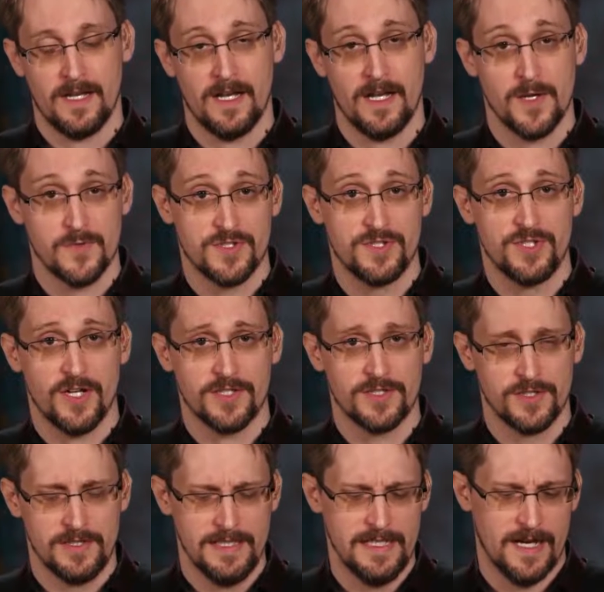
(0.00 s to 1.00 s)
it was
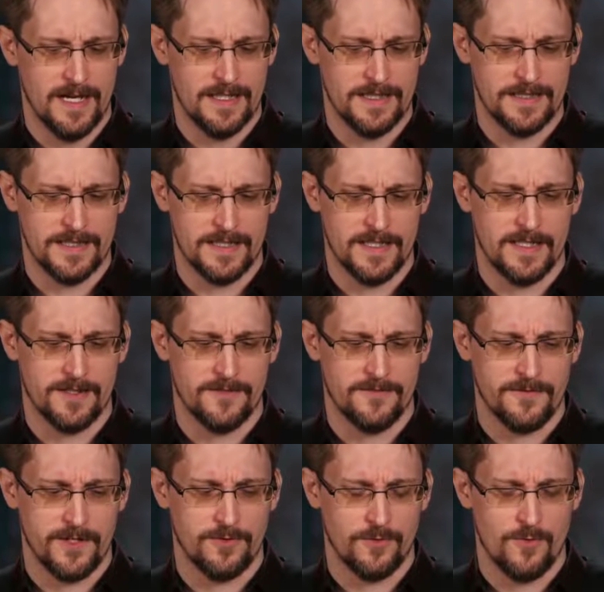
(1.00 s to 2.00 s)
Judge Leon in a
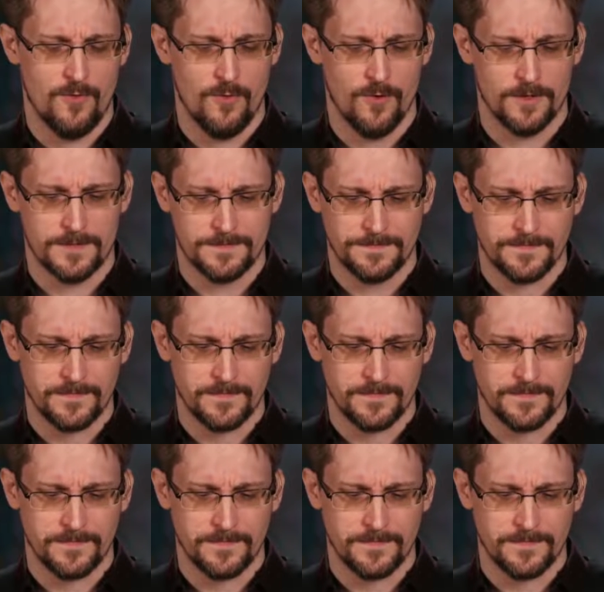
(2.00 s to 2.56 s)
federal court